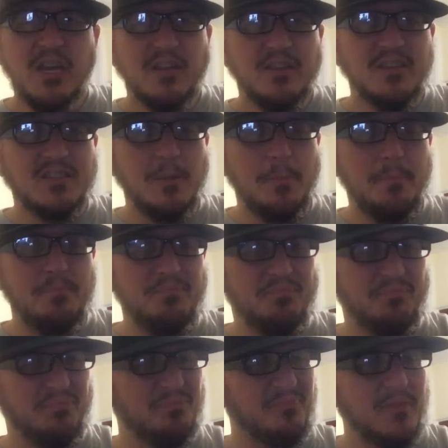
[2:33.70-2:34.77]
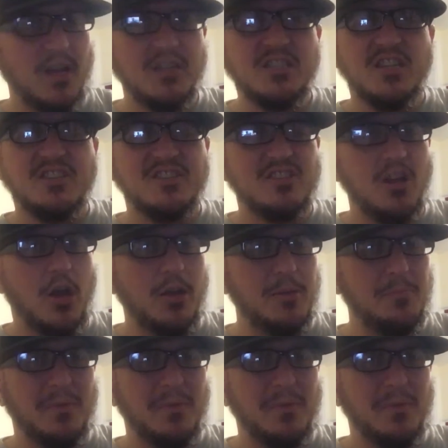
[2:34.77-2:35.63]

this. There's a slight